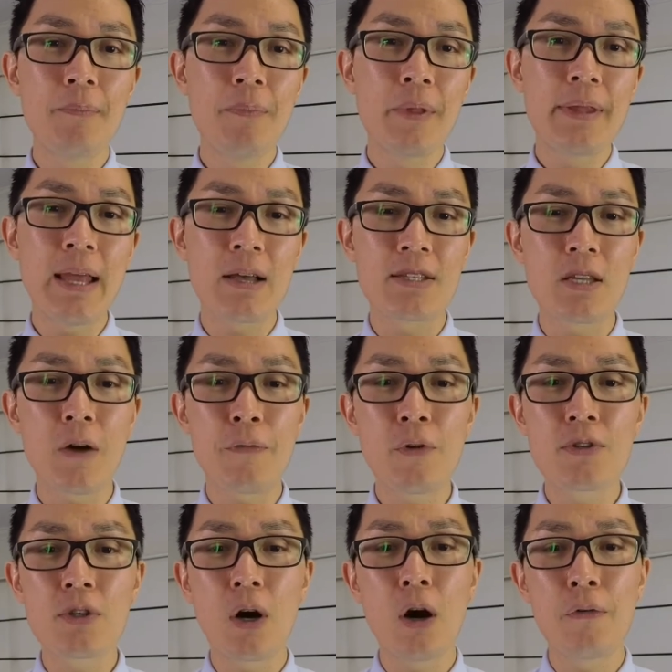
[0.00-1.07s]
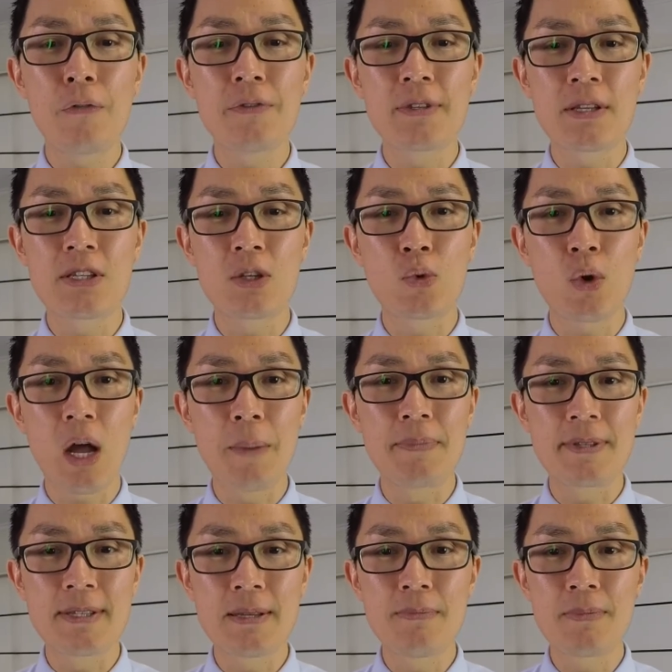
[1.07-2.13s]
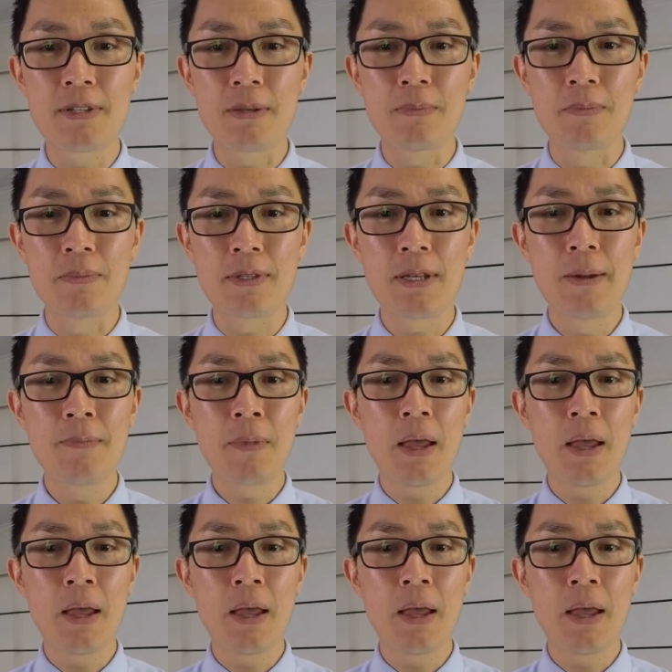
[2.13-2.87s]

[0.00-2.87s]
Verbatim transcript: Now, sufferers often describe symptoms